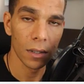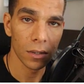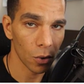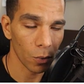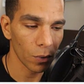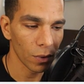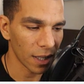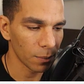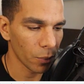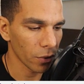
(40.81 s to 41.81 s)
So we will
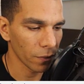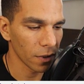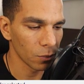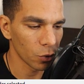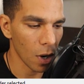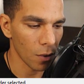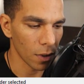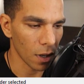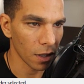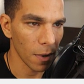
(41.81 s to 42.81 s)
add both of them to
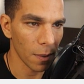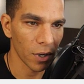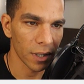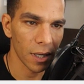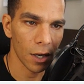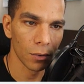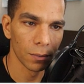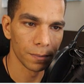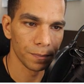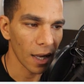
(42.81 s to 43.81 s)
our ArcMap right now.
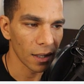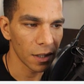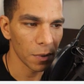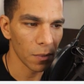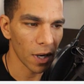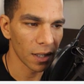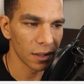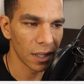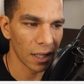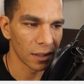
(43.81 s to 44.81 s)
And keep in
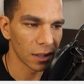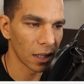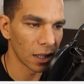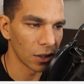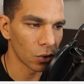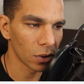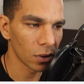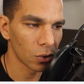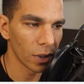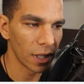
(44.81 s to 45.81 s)
mind that in order
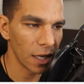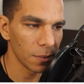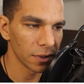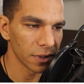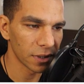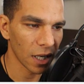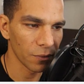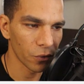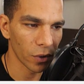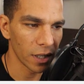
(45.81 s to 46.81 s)
to enable the
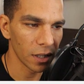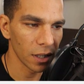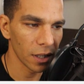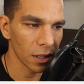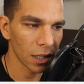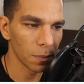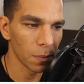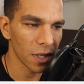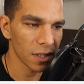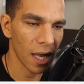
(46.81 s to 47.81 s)
time for any layer, it
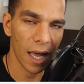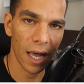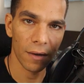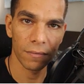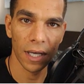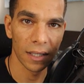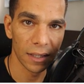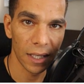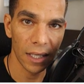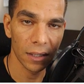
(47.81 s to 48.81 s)
must have a
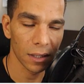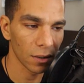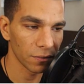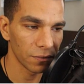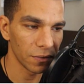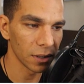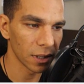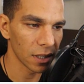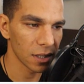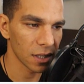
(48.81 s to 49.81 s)
date
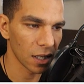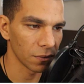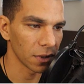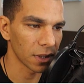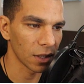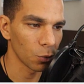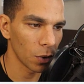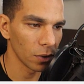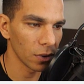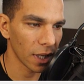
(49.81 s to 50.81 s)
field inside of it. And we
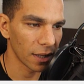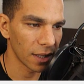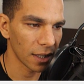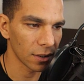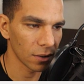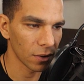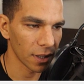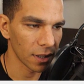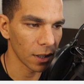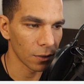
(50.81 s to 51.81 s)
will look at that
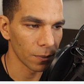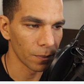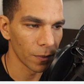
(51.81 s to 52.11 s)
right now.